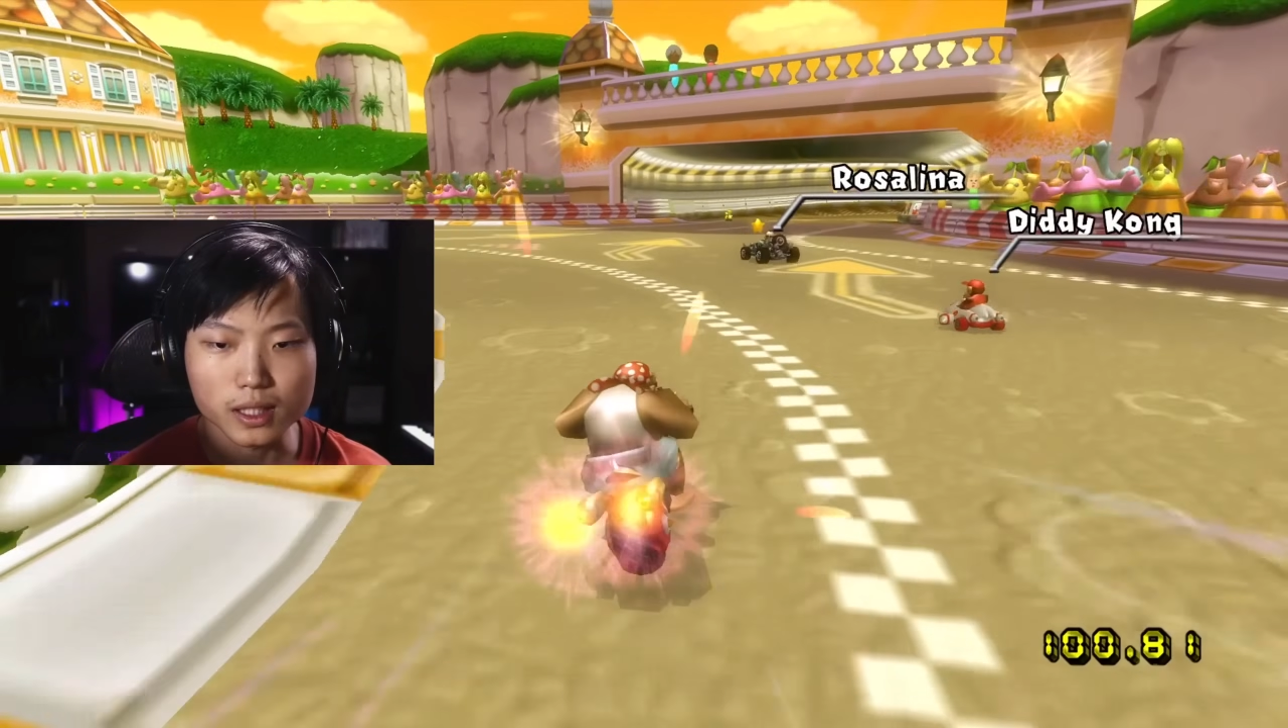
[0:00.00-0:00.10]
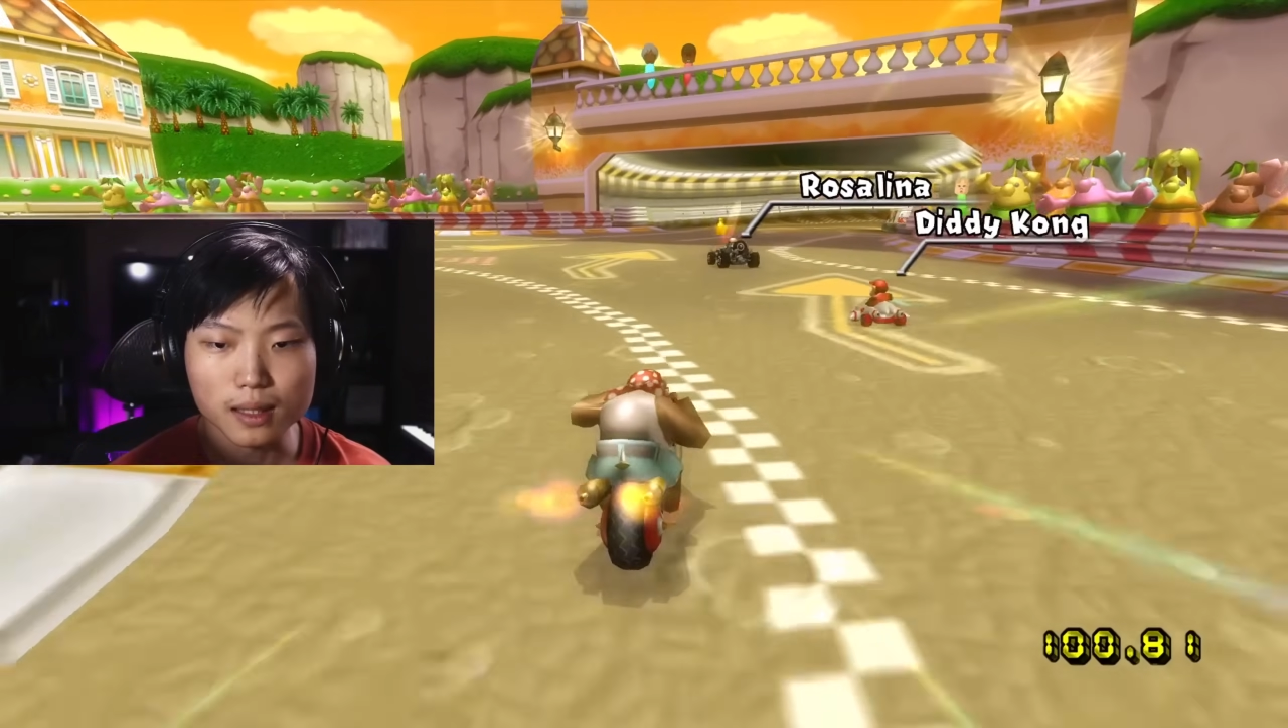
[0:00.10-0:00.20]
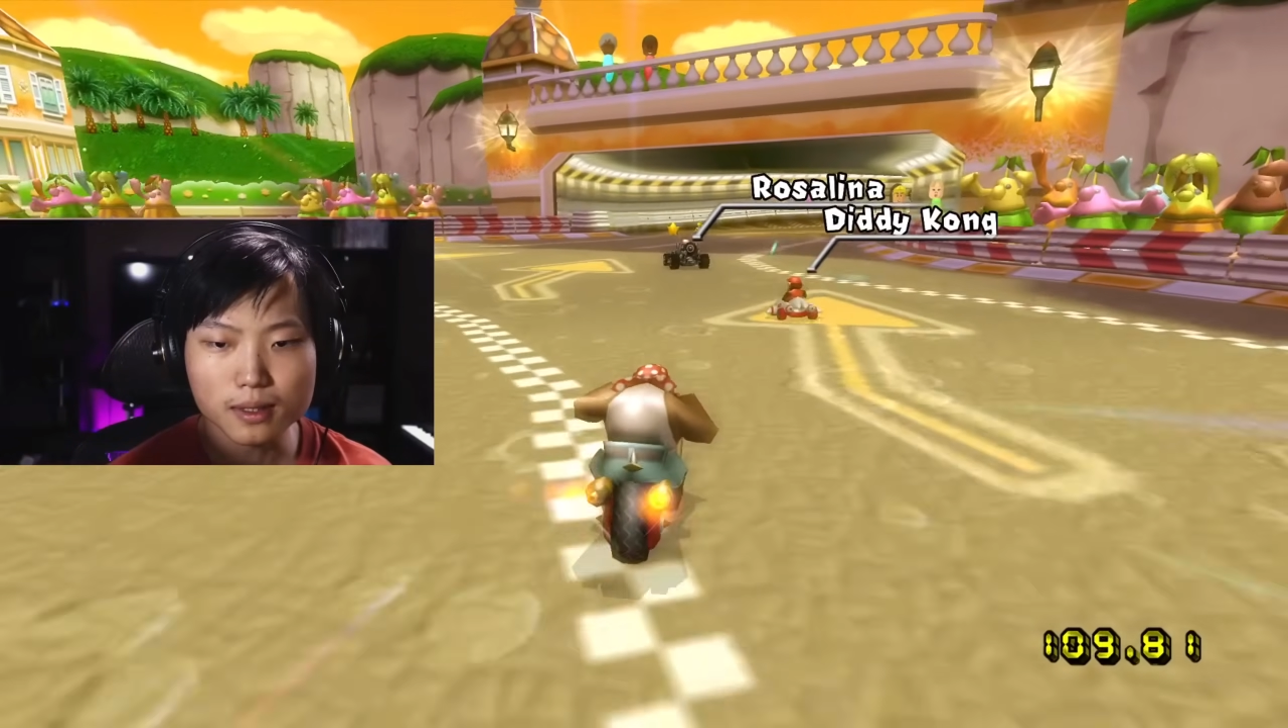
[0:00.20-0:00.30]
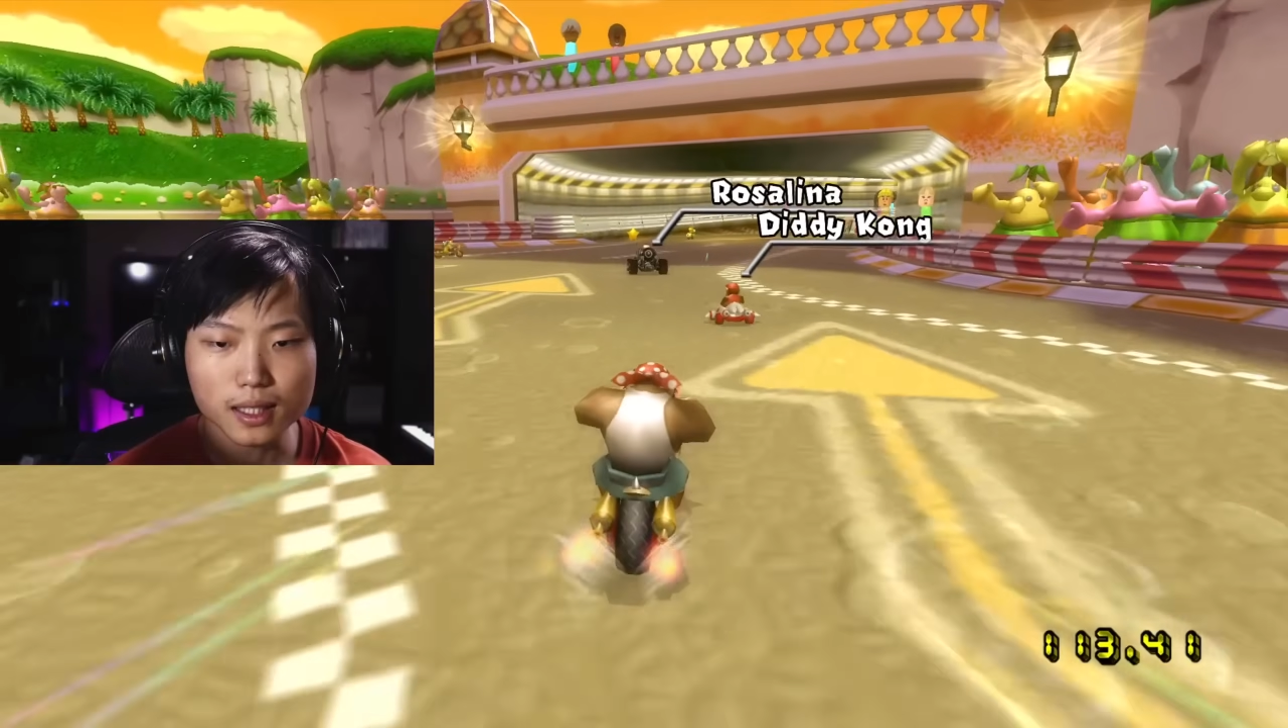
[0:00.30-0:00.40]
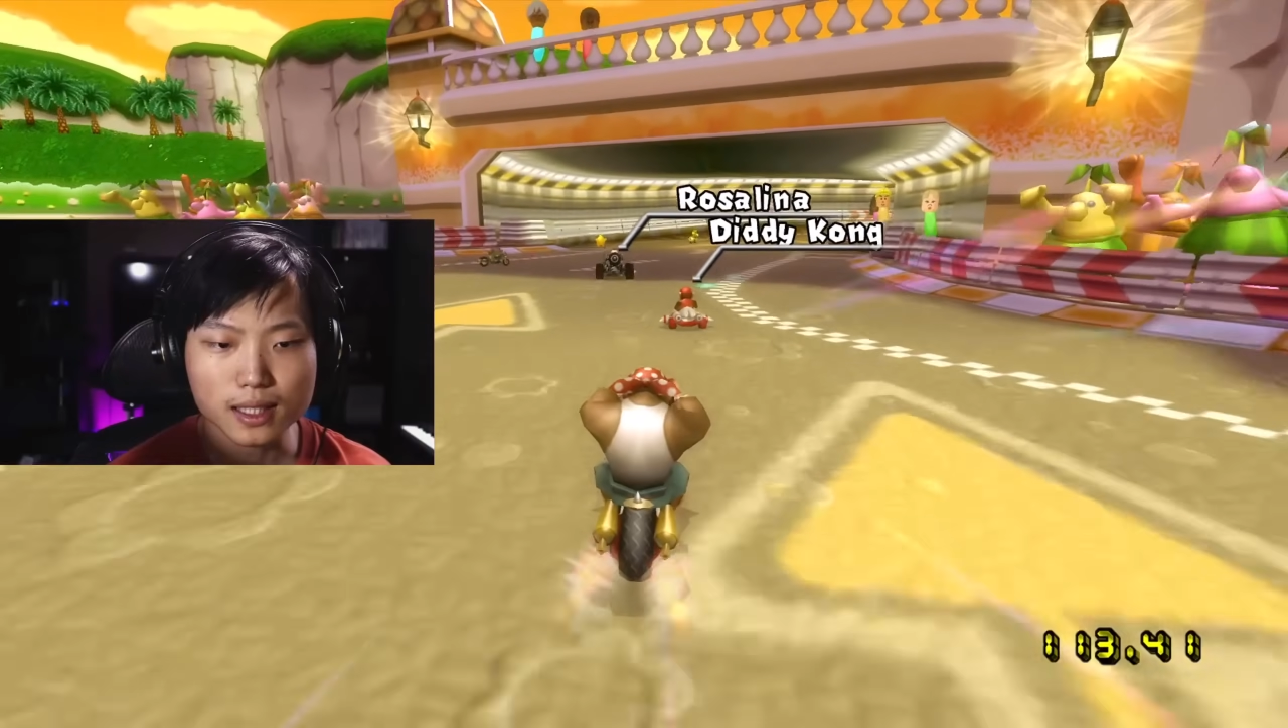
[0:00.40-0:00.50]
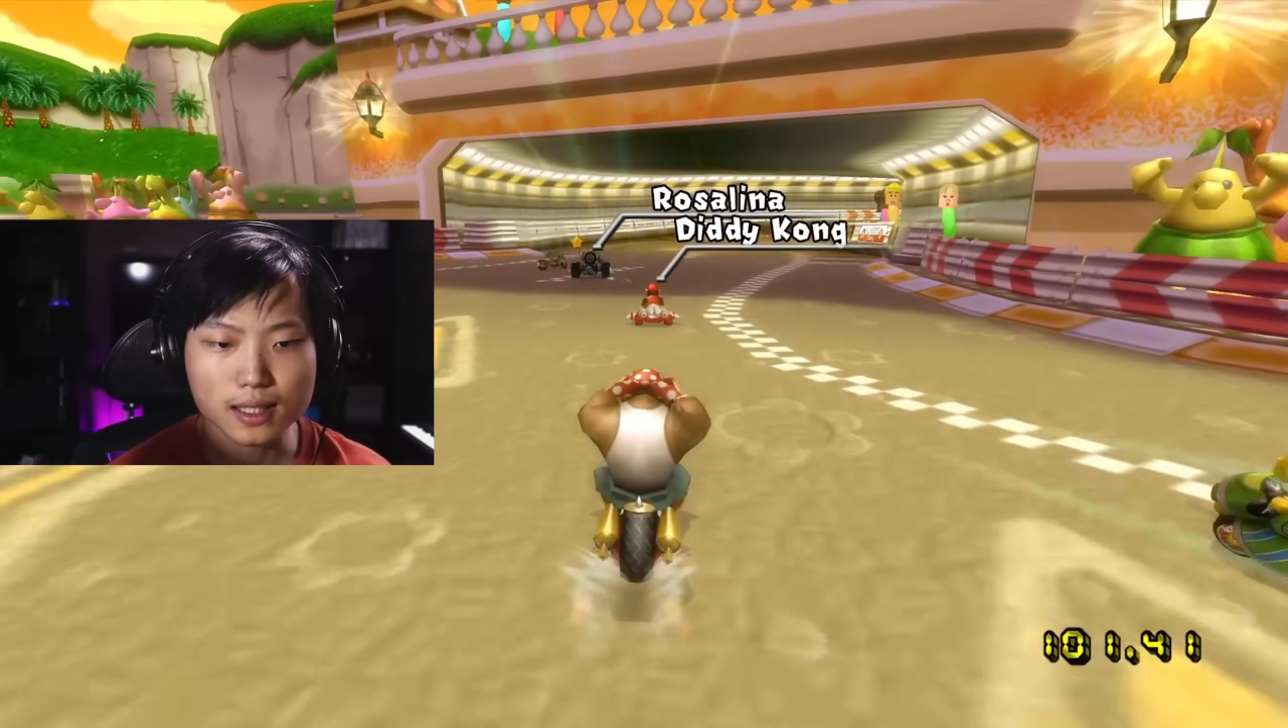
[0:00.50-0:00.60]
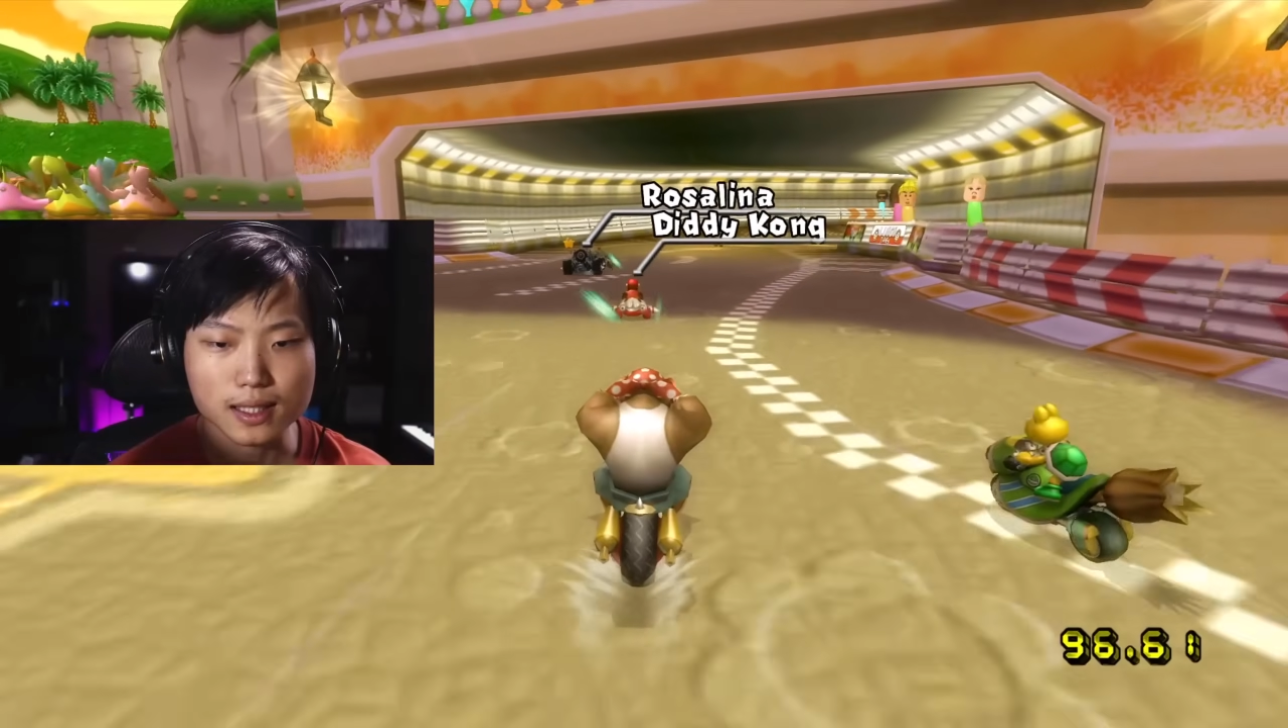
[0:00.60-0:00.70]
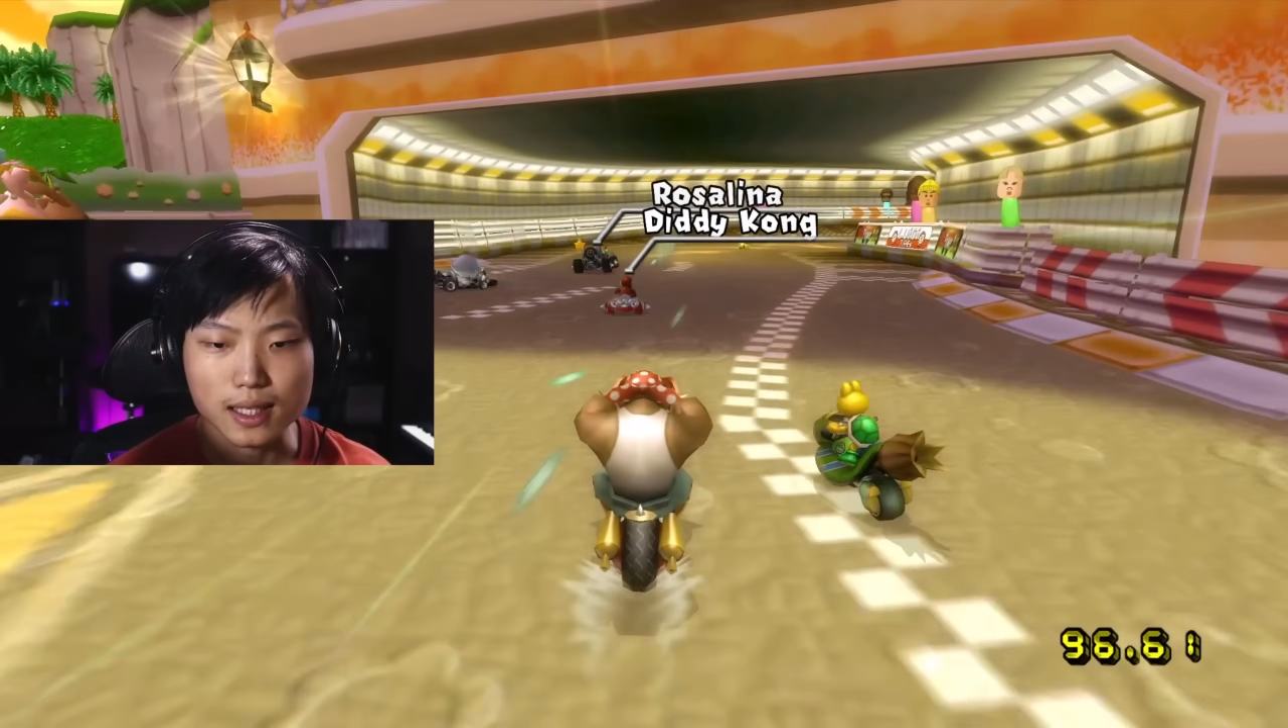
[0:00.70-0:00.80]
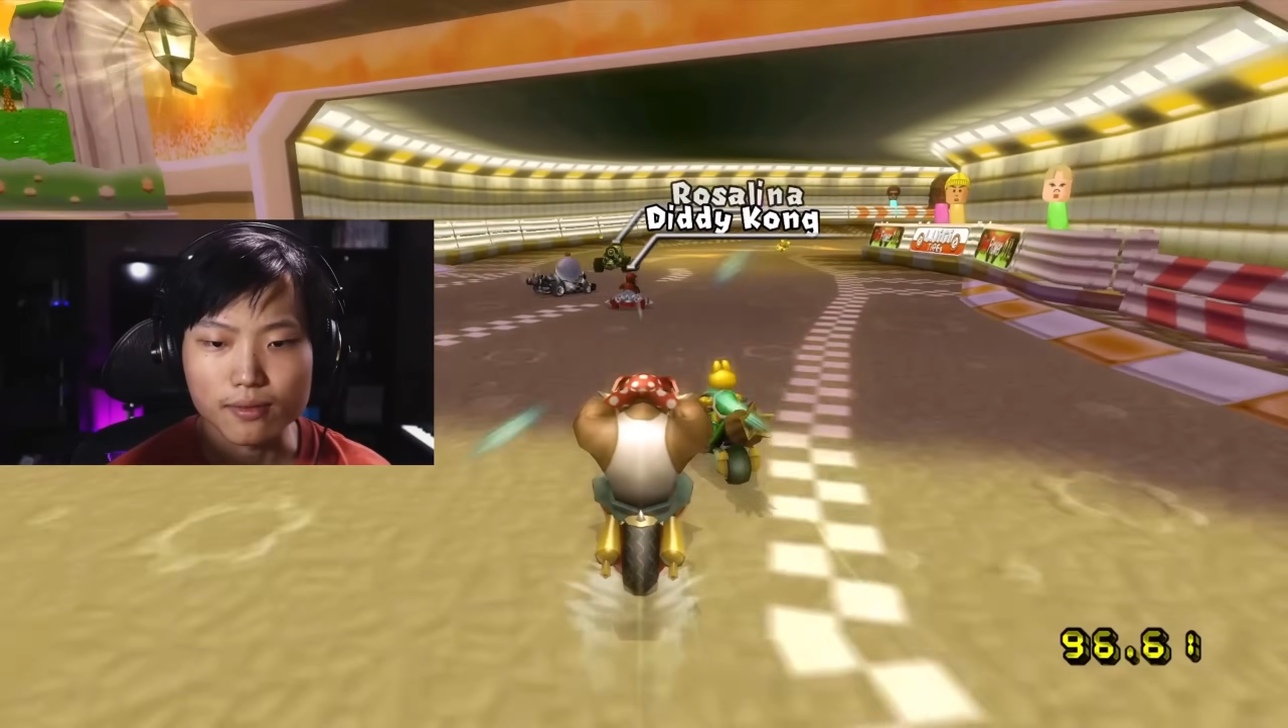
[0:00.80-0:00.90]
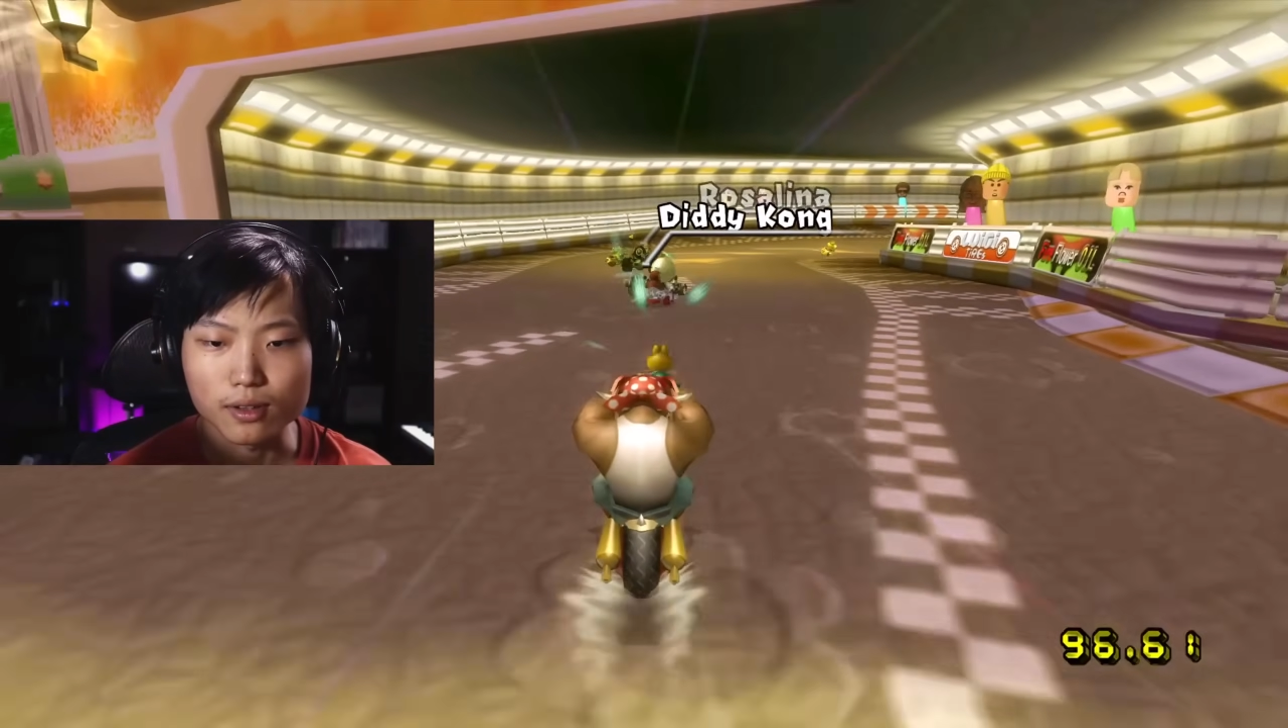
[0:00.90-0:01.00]
I'm in like
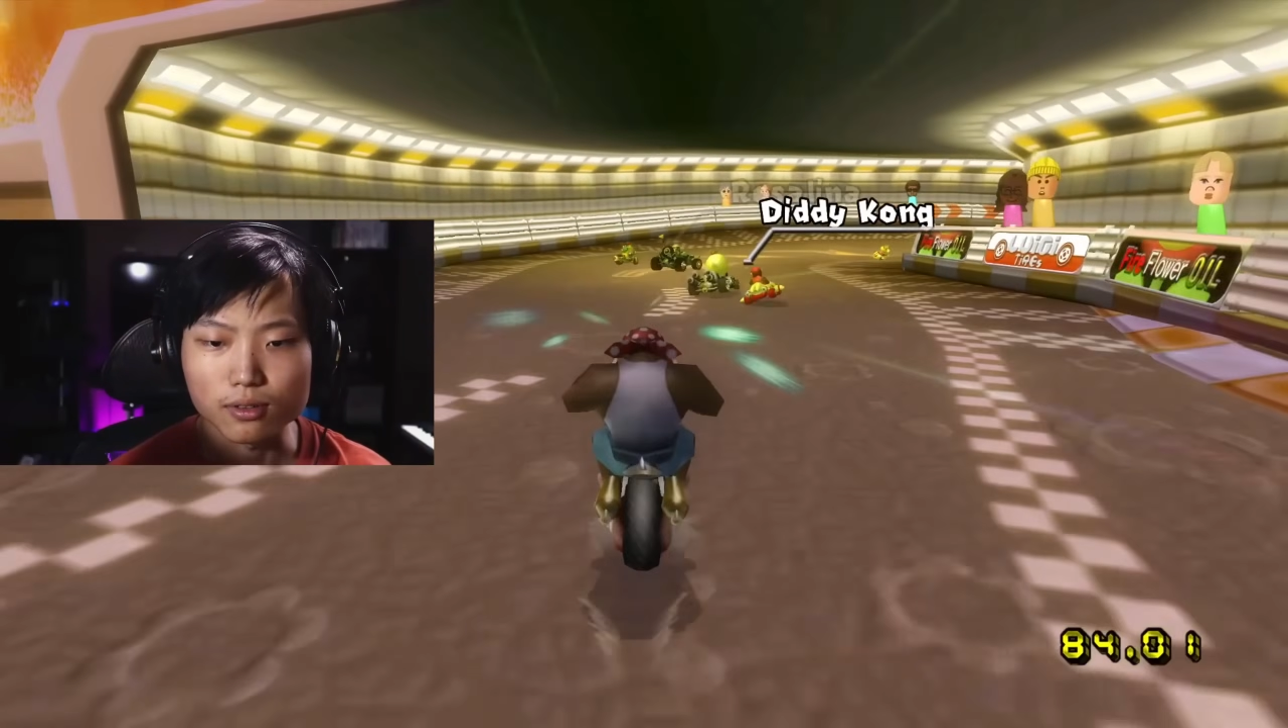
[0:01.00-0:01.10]
7th